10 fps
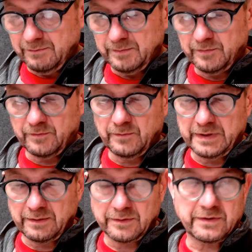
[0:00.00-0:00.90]
when they
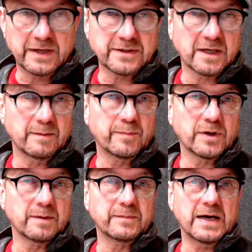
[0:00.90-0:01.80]
were testing them, putting
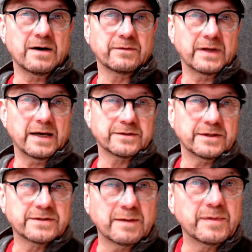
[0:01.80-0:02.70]
them down, they actually
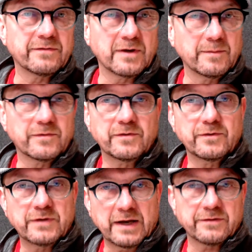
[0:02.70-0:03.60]
sent me some to
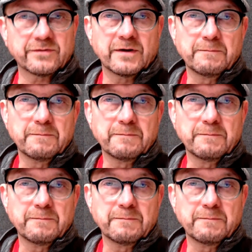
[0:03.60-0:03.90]
test